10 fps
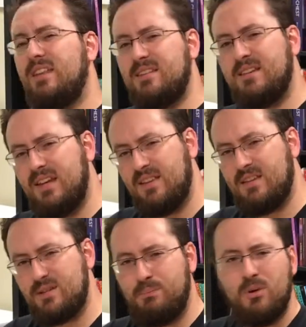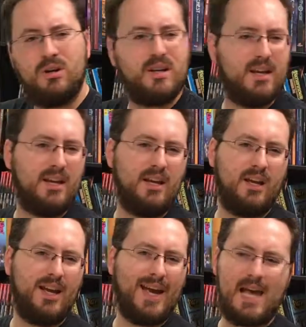that's in this book
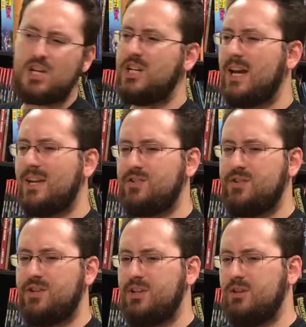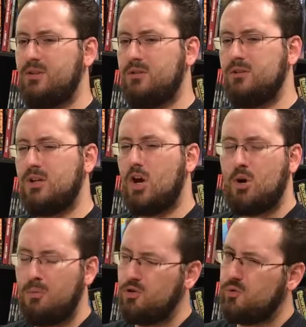actually has to deal
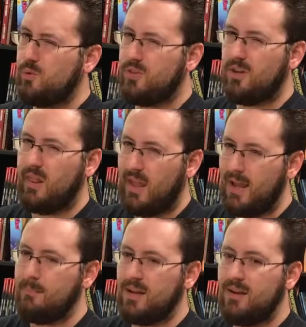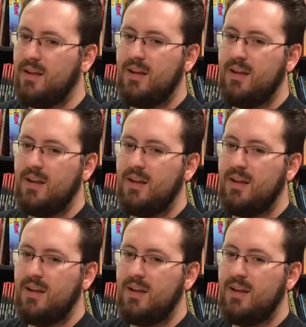almost with alignment,